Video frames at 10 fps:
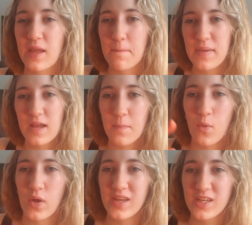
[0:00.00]
and like make a
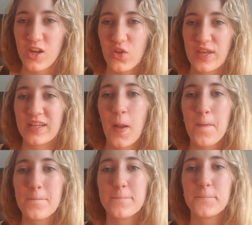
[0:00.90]
point, you know, like.
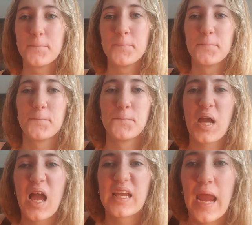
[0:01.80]

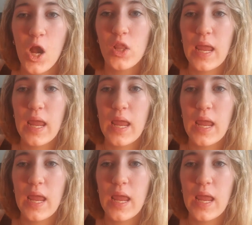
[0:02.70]
Care